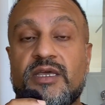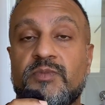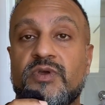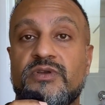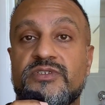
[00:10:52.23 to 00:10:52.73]

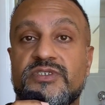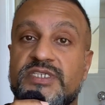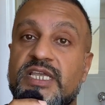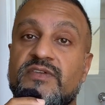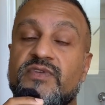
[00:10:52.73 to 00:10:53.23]
I'm going to
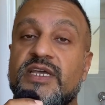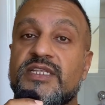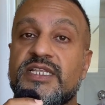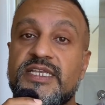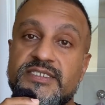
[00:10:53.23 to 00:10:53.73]
save
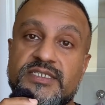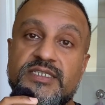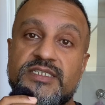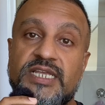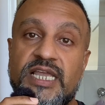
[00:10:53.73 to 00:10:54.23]
at
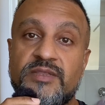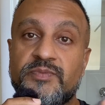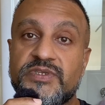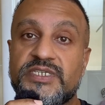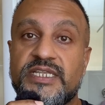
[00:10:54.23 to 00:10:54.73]
least
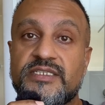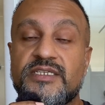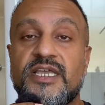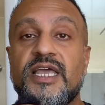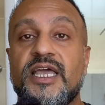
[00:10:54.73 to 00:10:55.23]

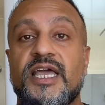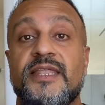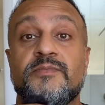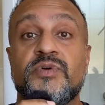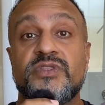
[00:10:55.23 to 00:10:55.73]
10%
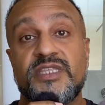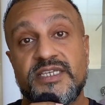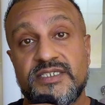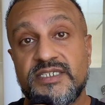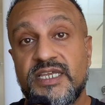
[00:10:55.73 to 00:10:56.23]
and put
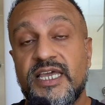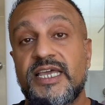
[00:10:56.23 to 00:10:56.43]
this